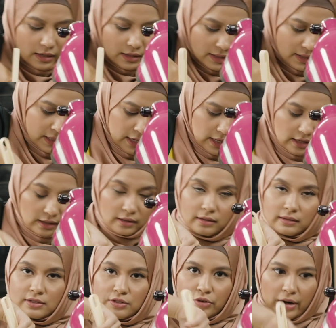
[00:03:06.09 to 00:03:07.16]
saying,
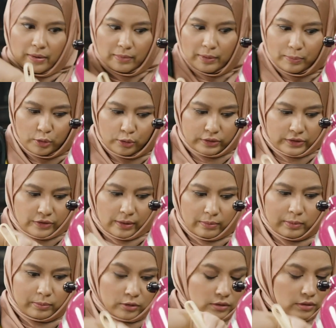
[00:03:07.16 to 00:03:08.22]
scrape the bowl, scrape
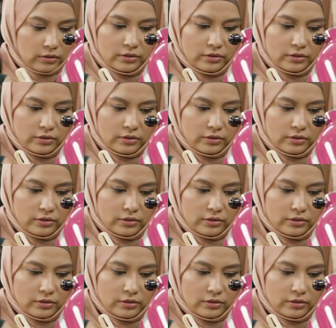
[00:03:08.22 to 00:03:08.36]
the bowl.